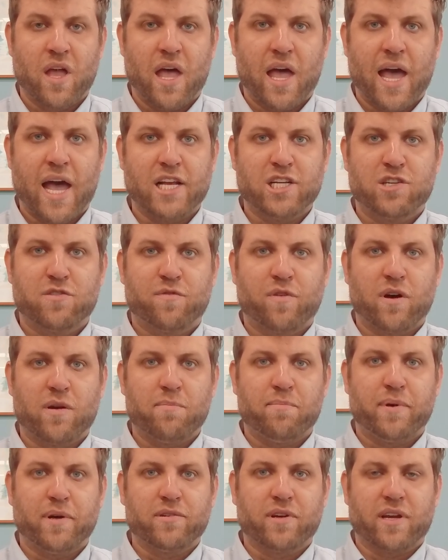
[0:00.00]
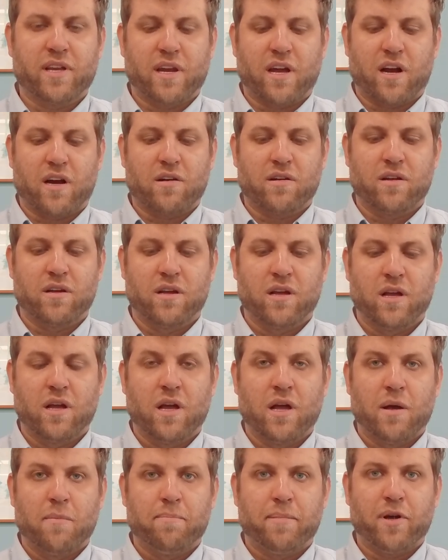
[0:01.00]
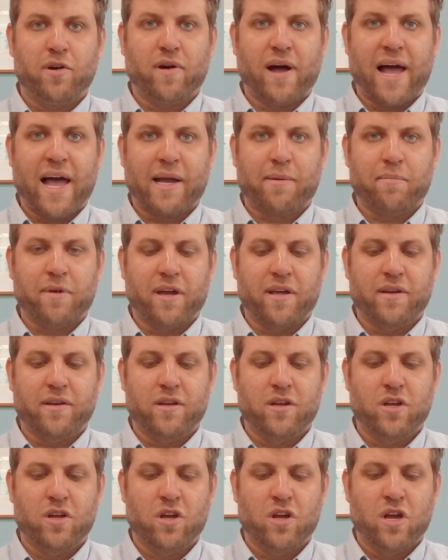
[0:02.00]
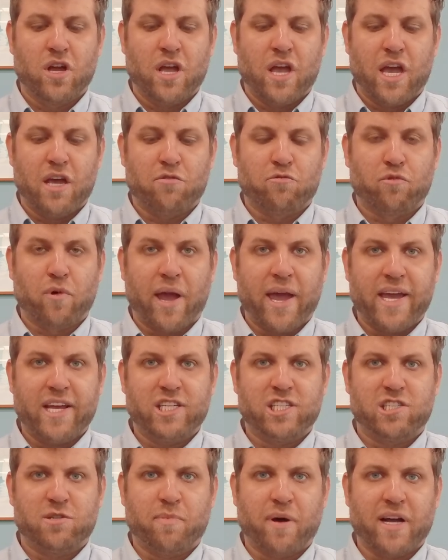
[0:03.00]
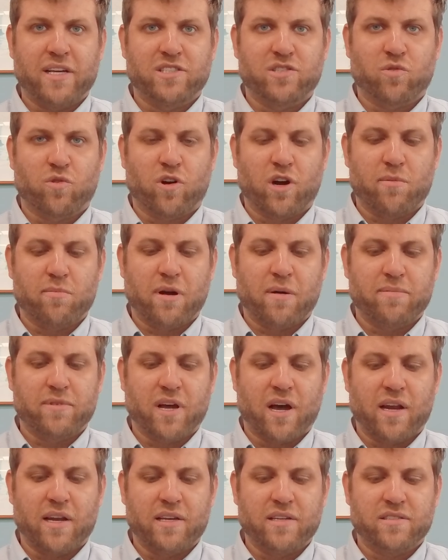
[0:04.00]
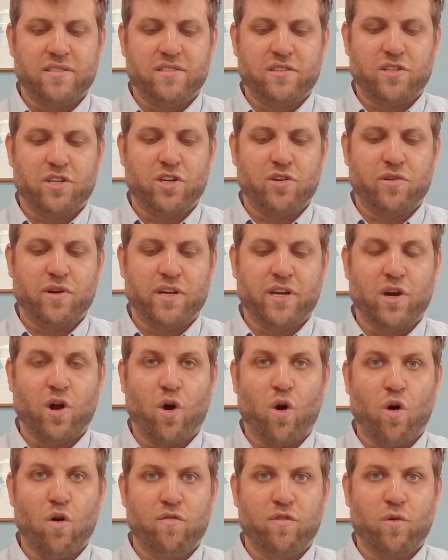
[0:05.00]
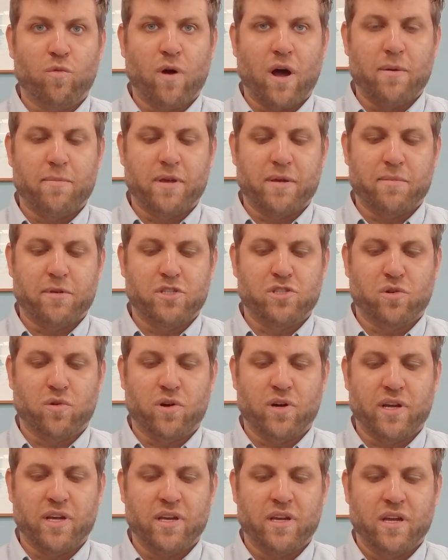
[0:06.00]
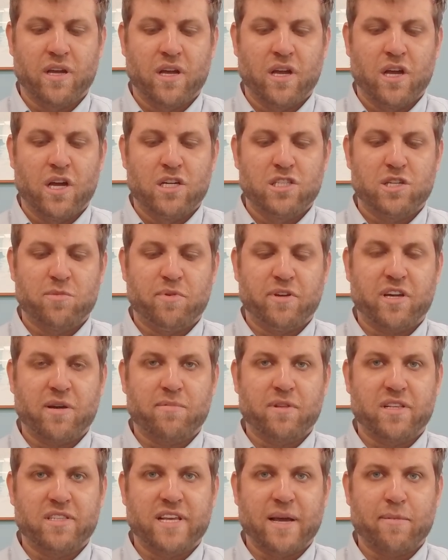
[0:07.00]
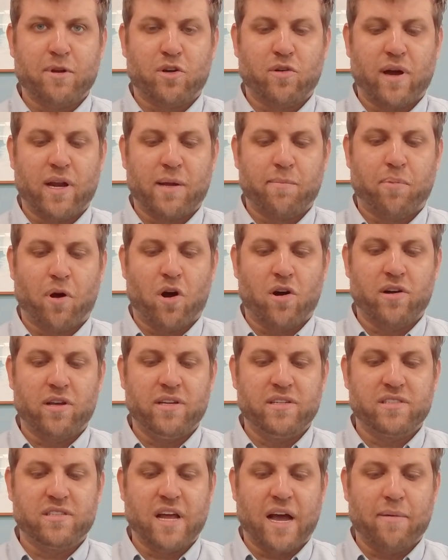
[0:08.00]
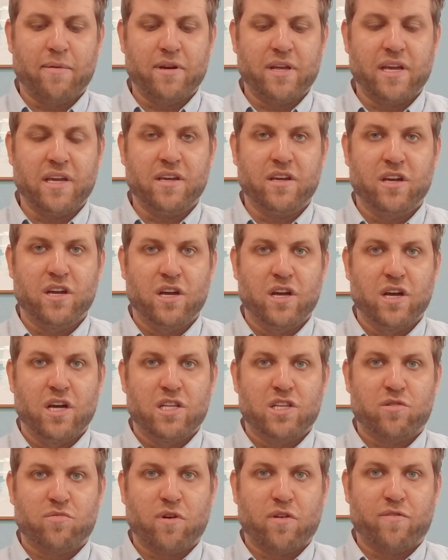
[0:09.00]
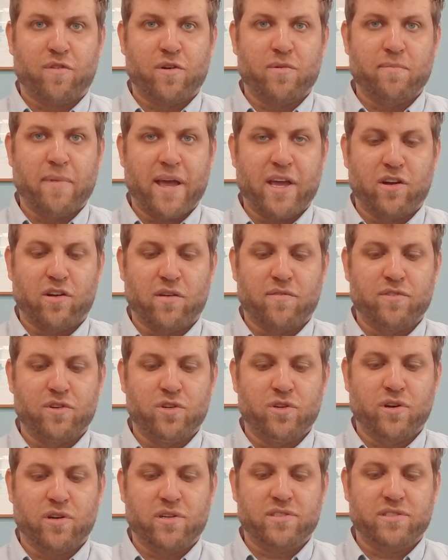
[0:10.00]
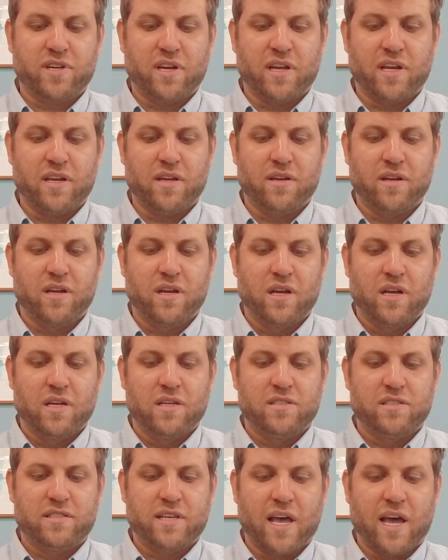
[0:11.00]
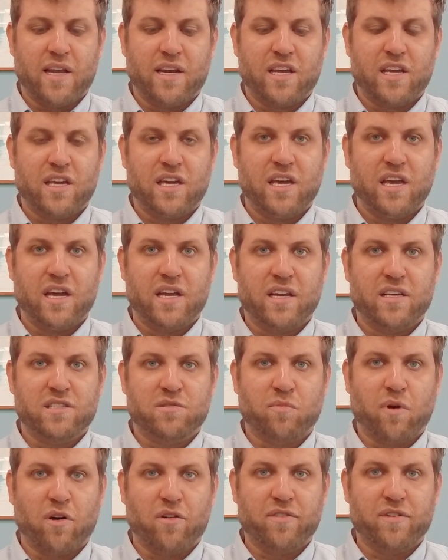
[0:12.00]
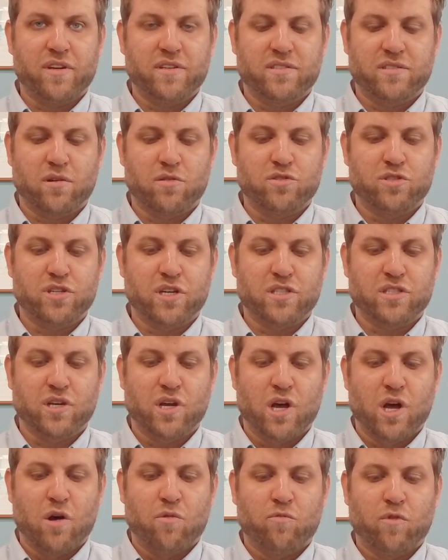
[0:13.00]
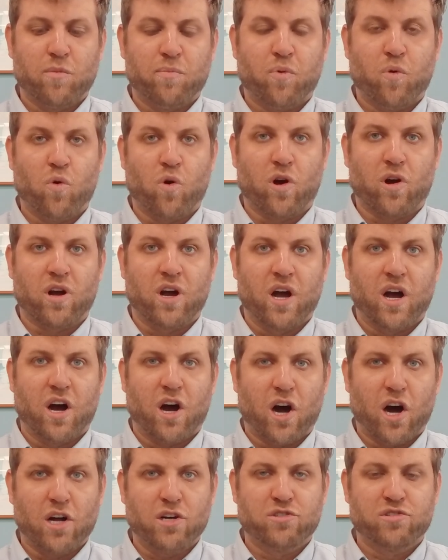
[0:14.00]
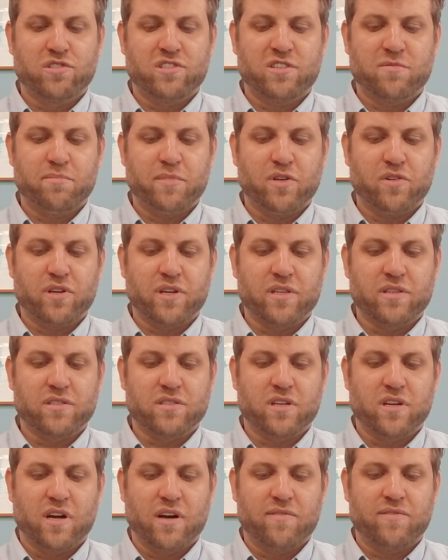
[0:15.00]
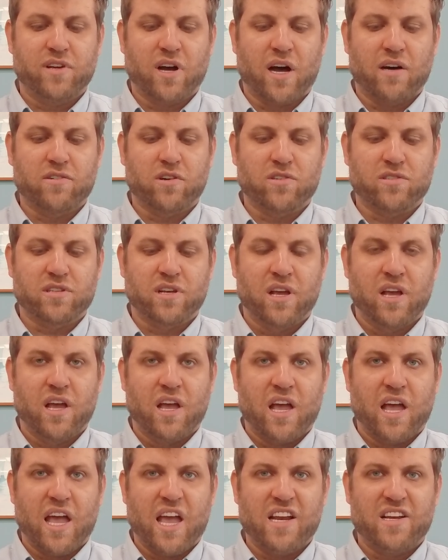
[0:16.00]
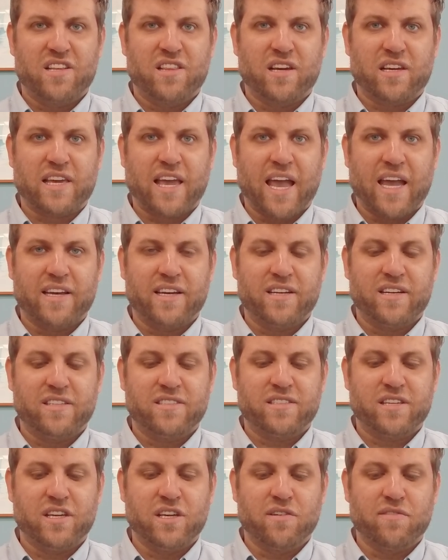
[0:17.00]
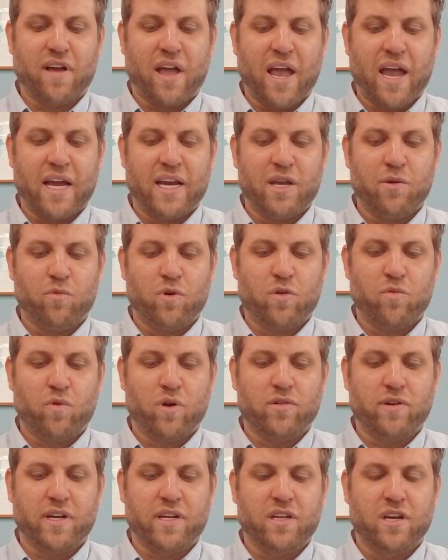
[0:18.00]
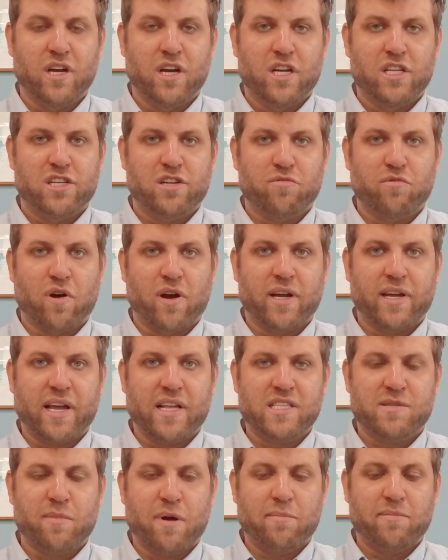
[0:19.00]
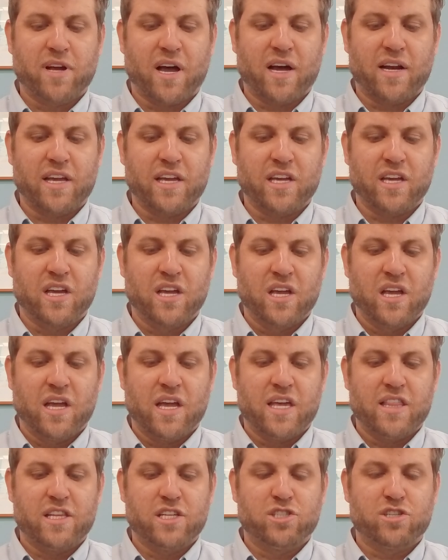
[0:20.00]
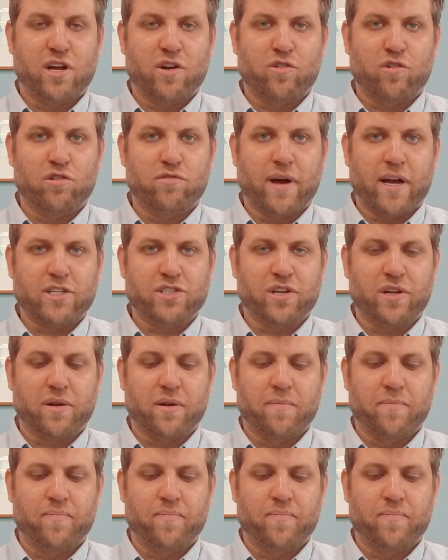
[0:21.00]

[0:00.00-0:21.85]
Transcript: Hedge fund billionaire Bill Ackman, enraged by Zoran Mamdani's securing an overwhelming majority to become the Democratic Party's nominee to run for mayor of New York City, said he and his wealthy associates will pour hundreds of millions of dollars into the candidacy of anyone willing to run against Mamdani in the general election.